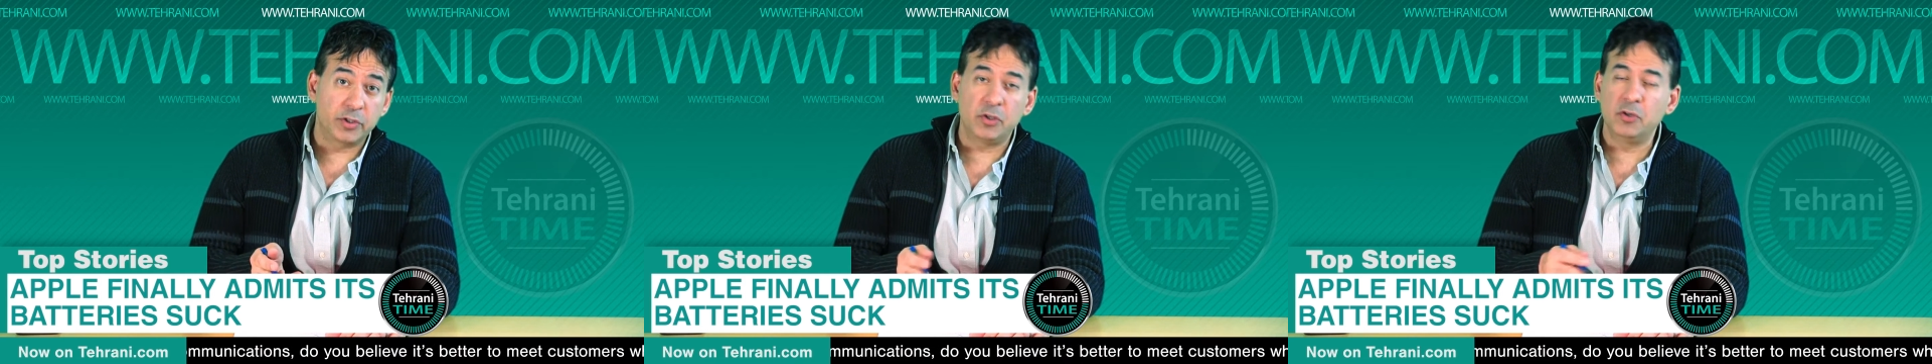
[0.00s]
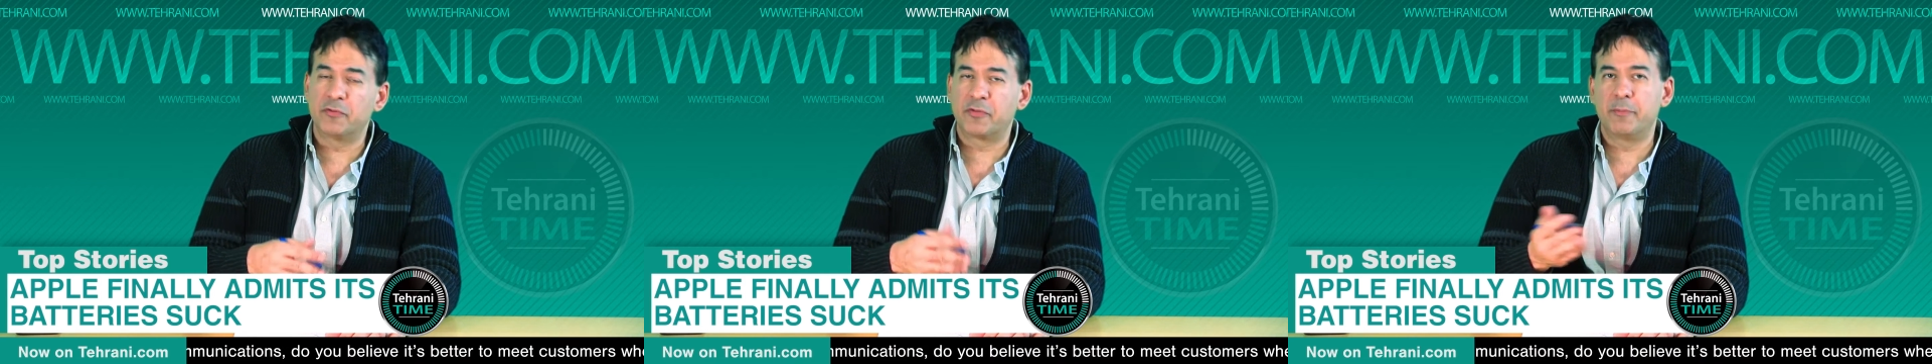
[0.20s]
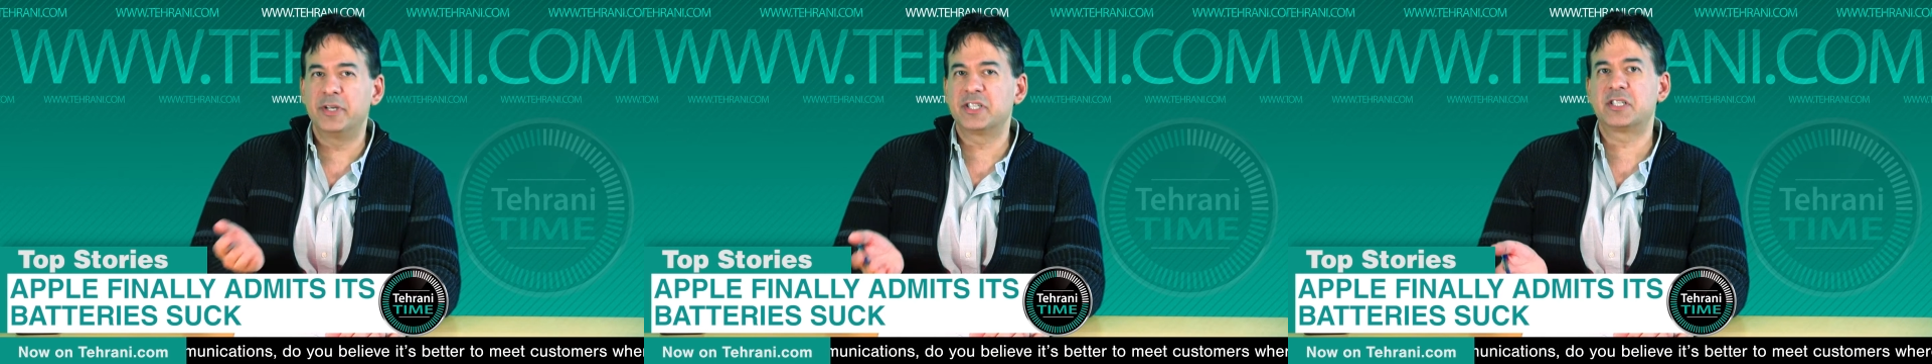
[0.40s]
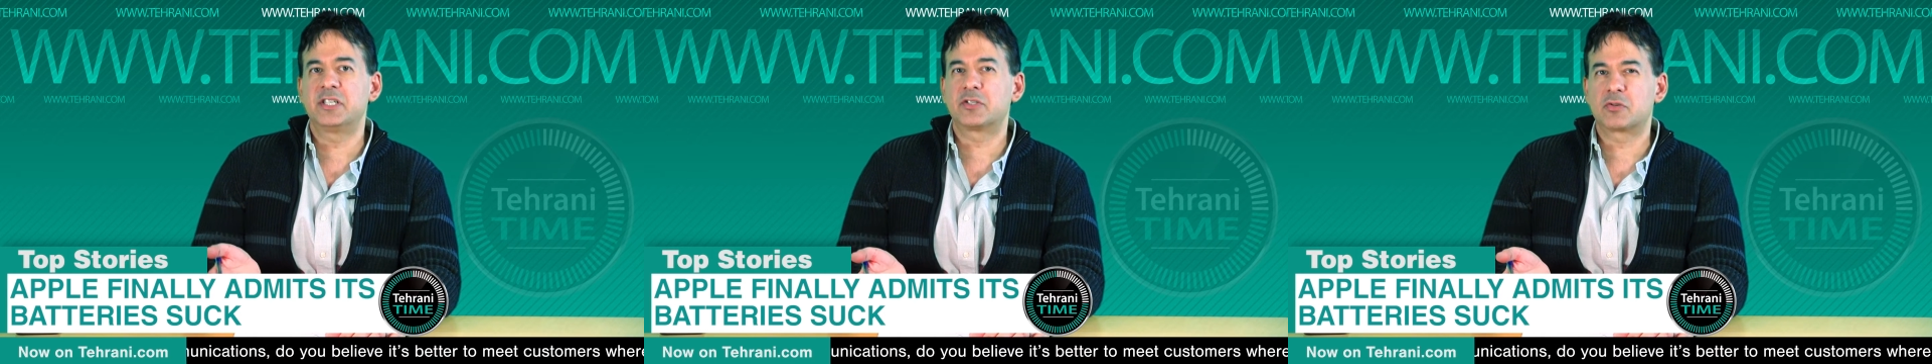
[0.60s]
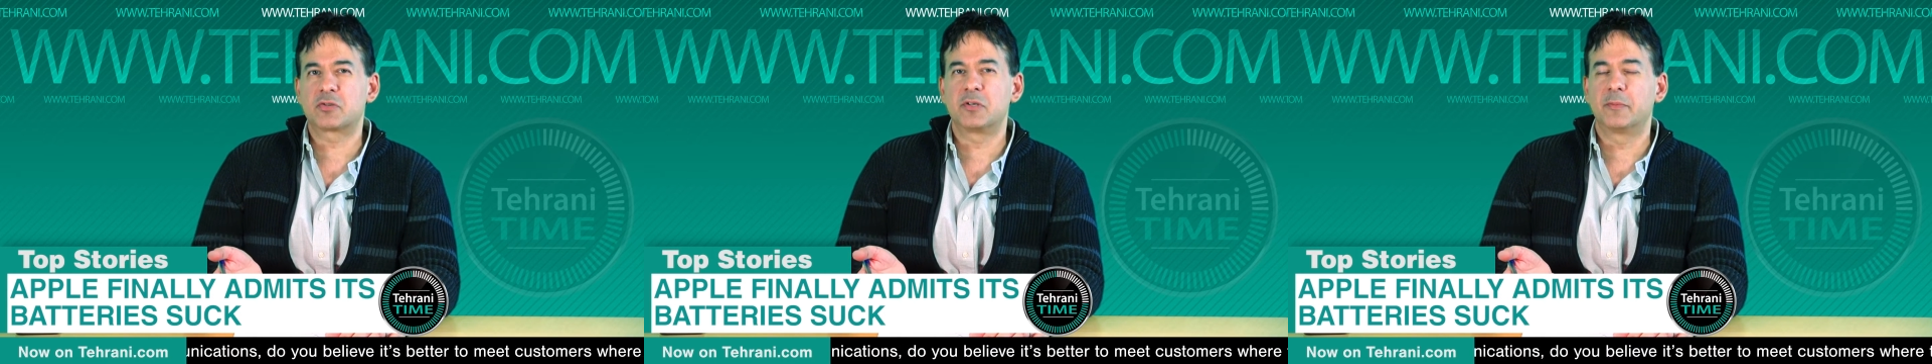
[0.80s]
to you for
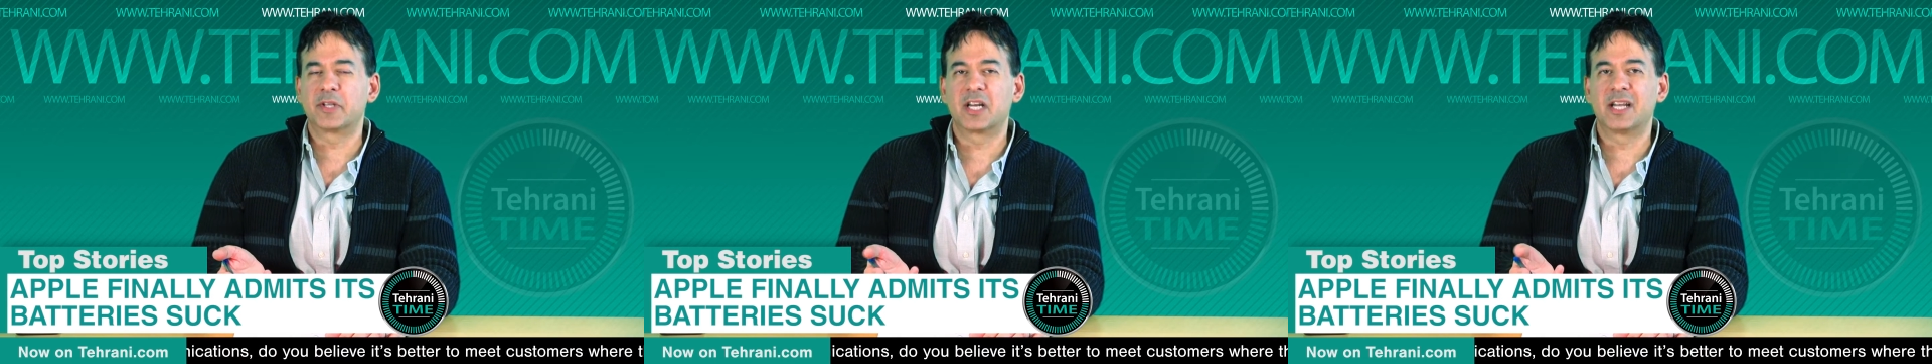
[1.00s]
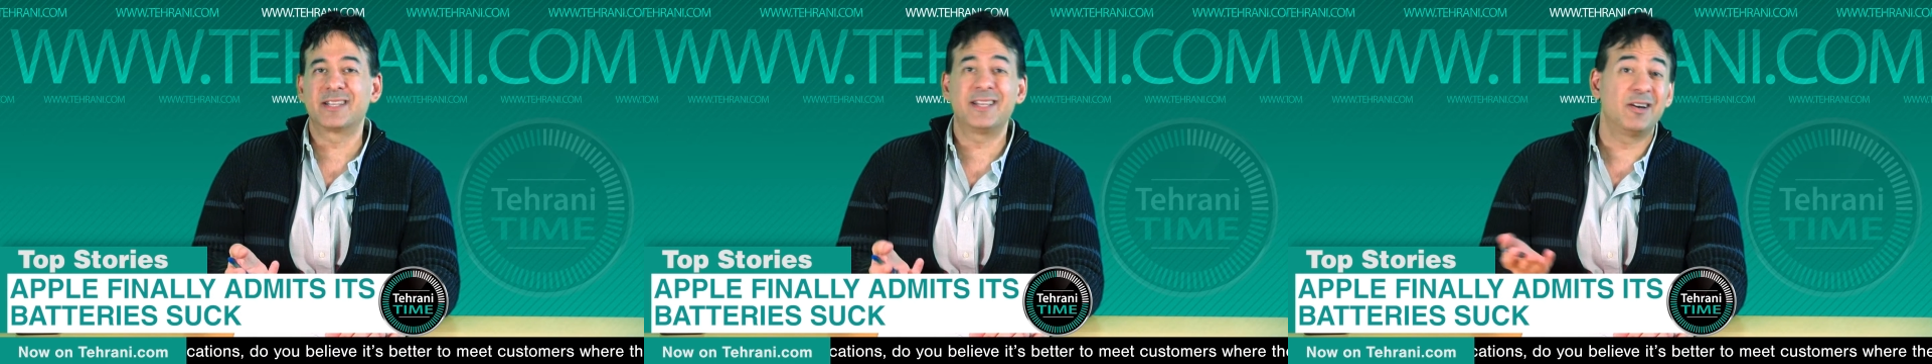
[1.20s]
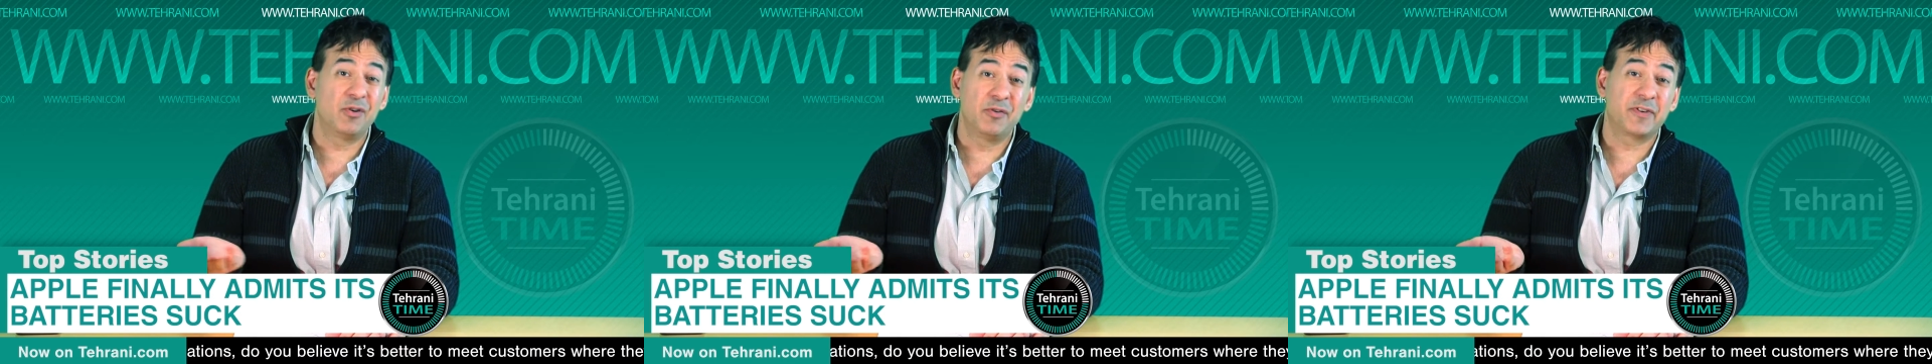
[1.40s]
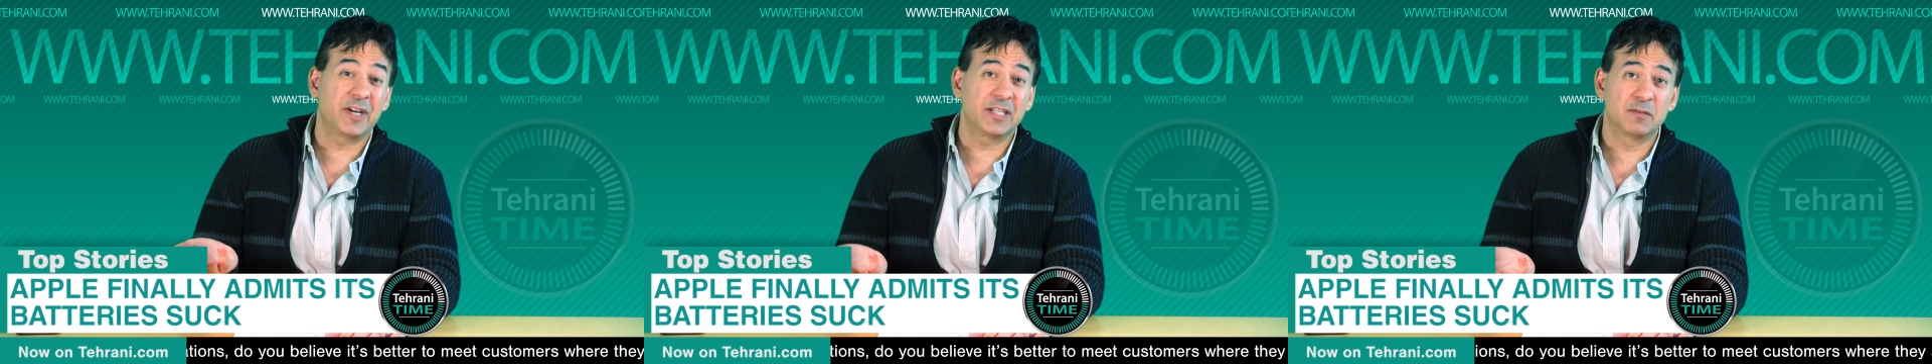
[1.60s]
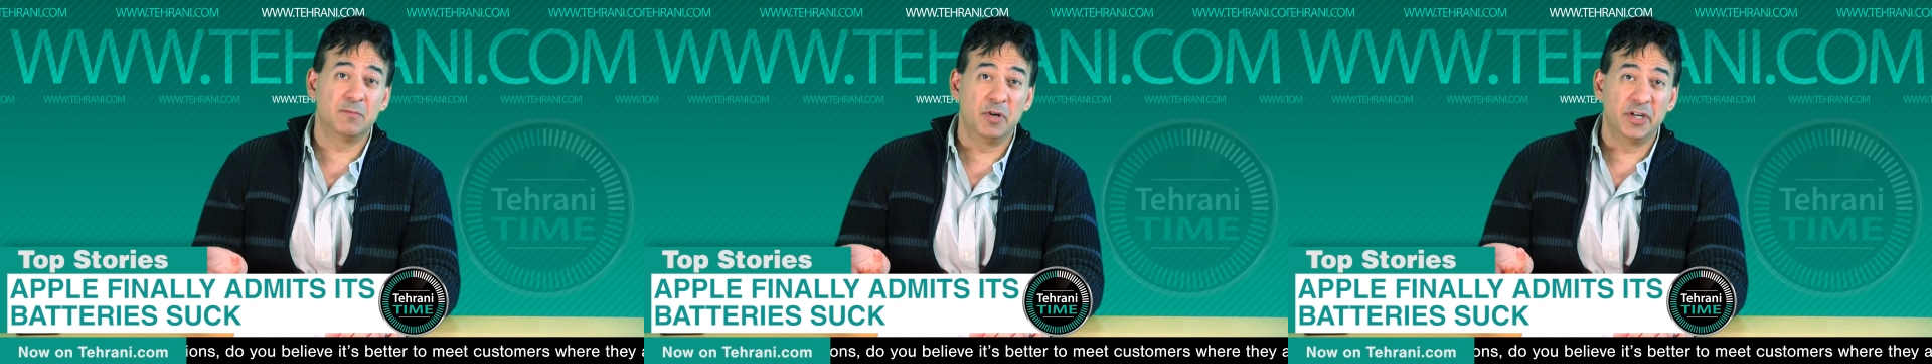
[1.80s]
business or something like that, or you've
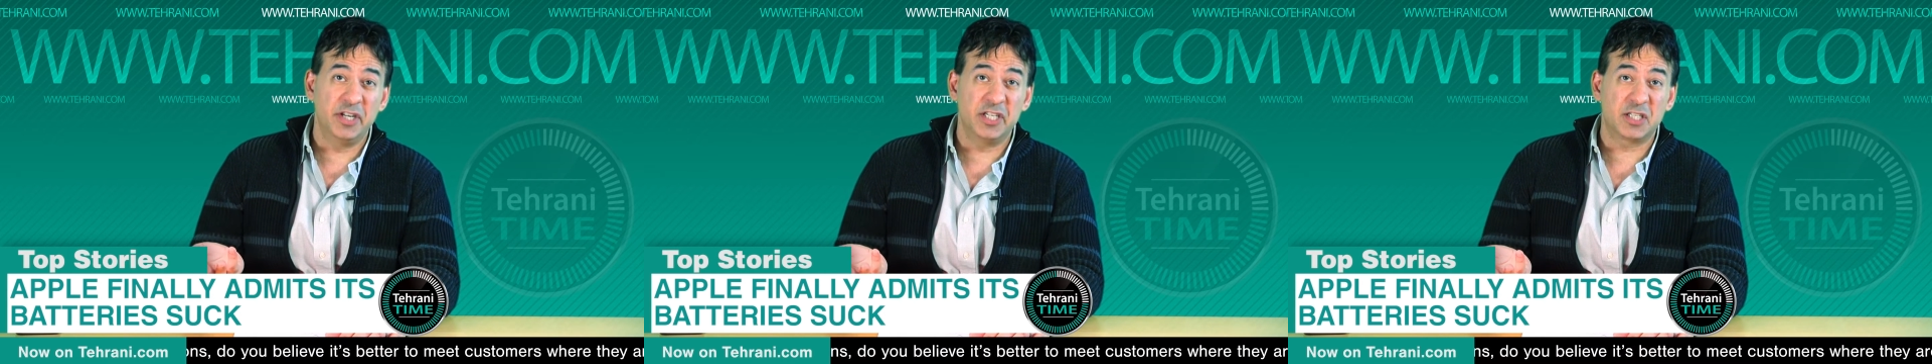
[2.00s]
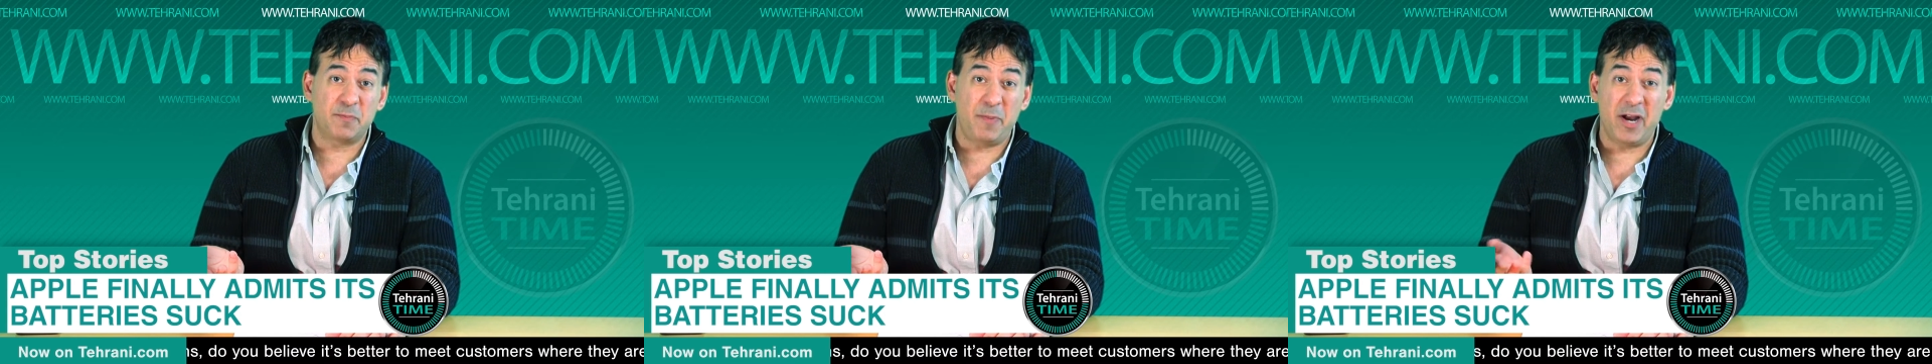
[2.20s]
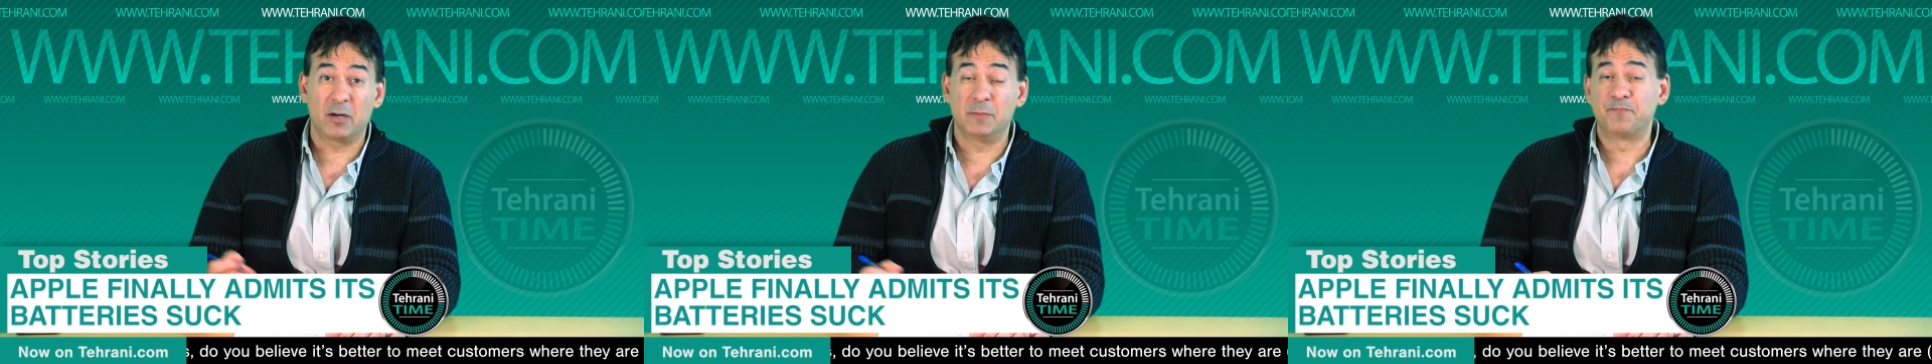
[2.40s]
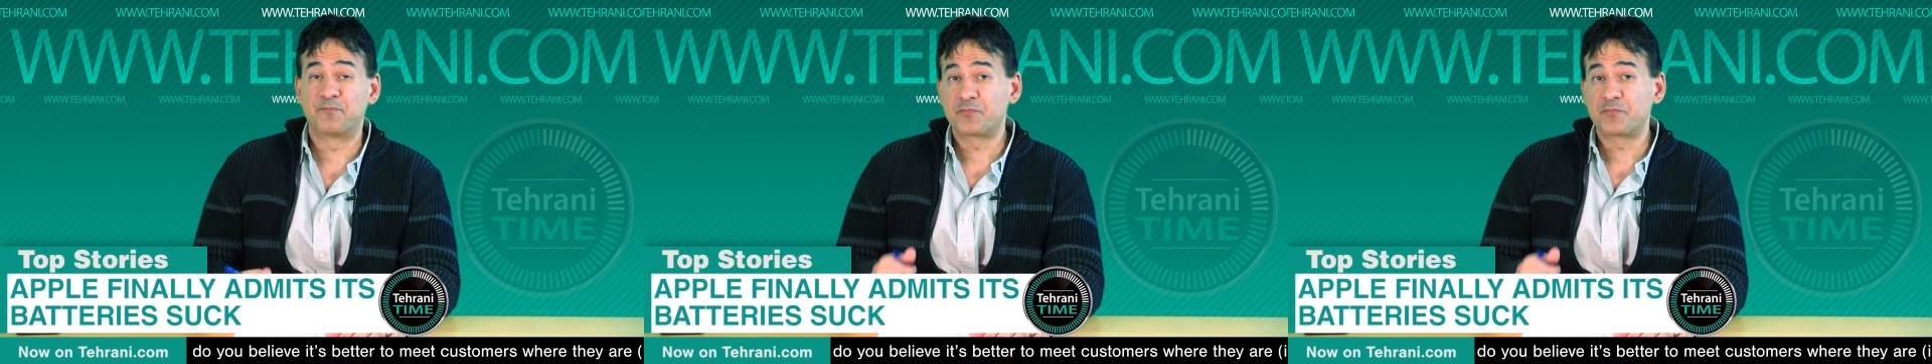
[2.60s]
got some money to spare.